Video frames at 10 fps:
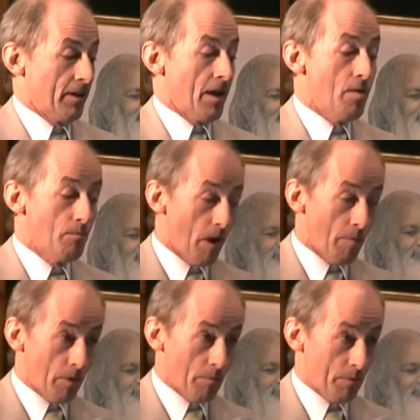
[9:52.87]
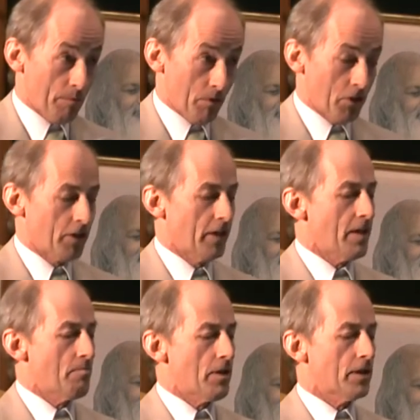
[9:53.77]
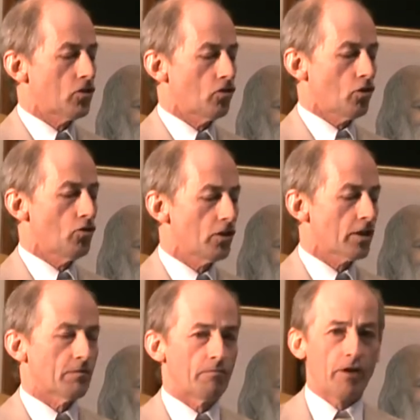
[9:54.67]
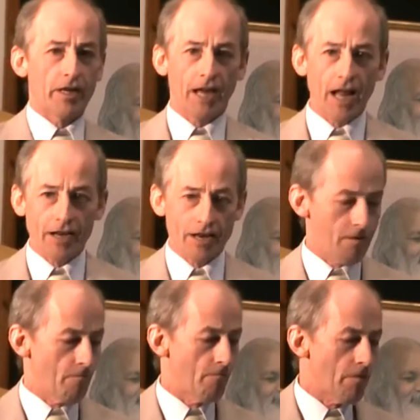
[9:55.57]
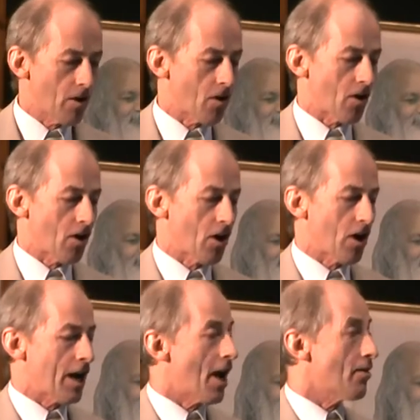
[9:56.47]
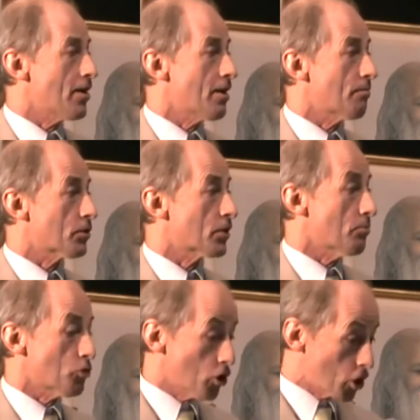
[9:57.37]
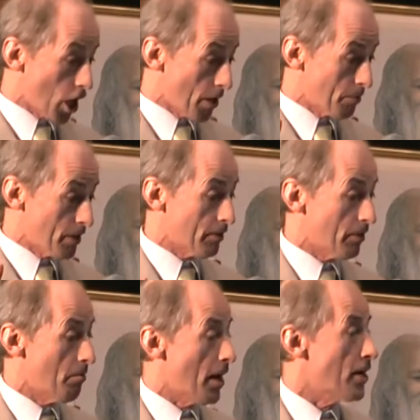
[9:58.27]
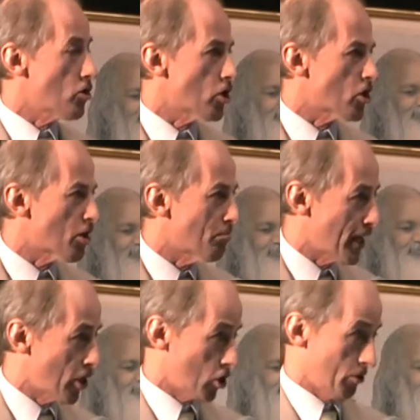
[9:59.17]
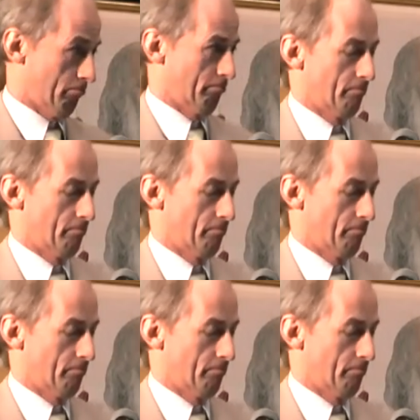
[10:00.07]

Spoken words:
In proper proportion, it brings enthusiasm, vitality, vigor, clarity of perception, sharpness of the mind, determination.